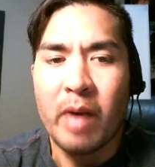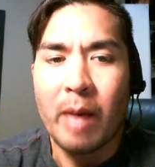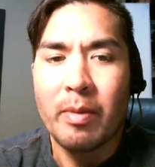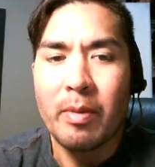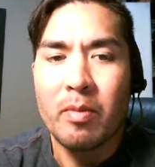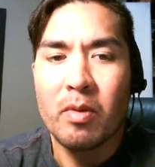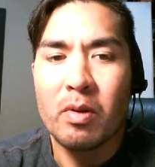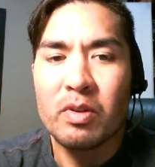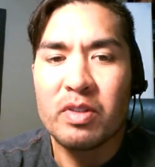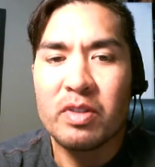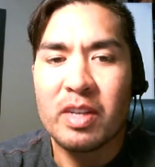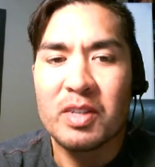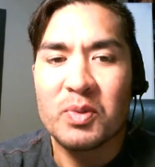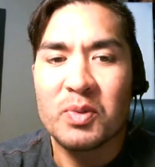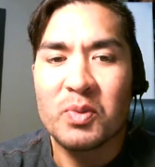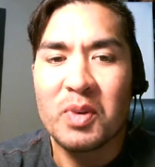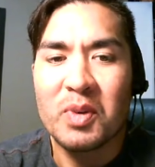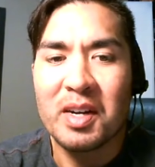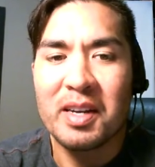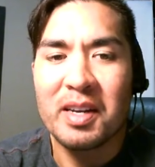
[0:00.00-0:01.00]
says,
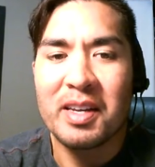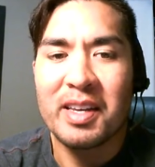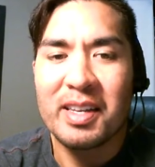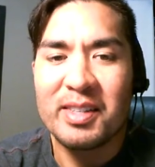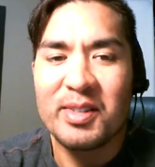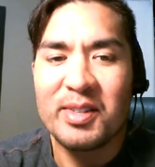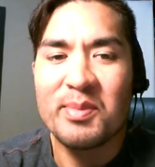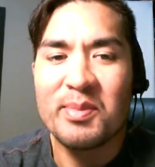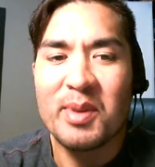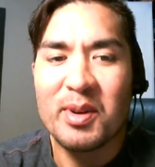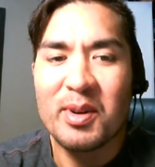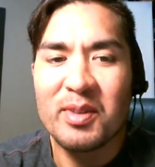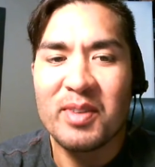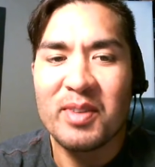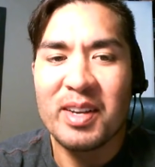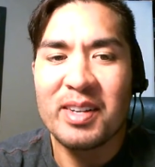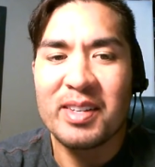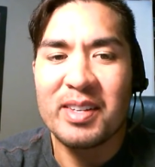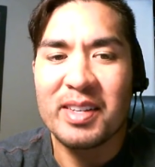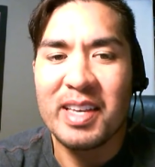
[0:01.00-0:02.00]
"What gets you motivated to
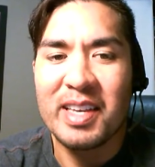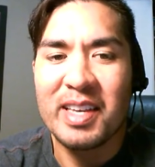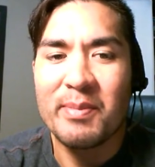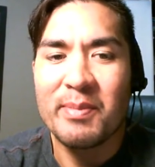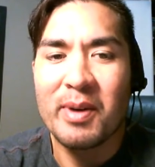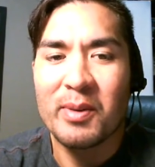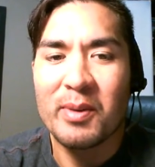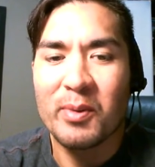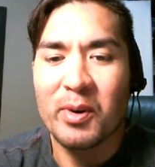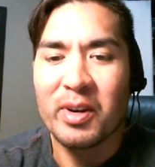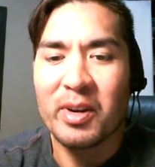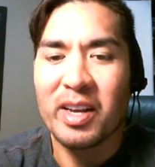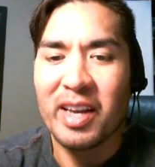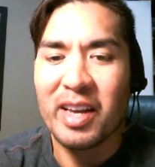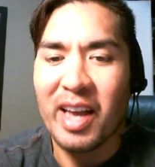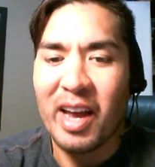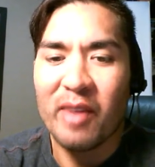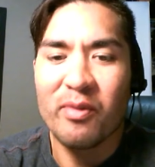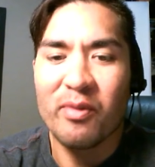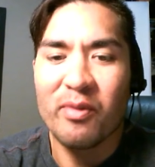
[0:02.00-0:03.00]
keep on working every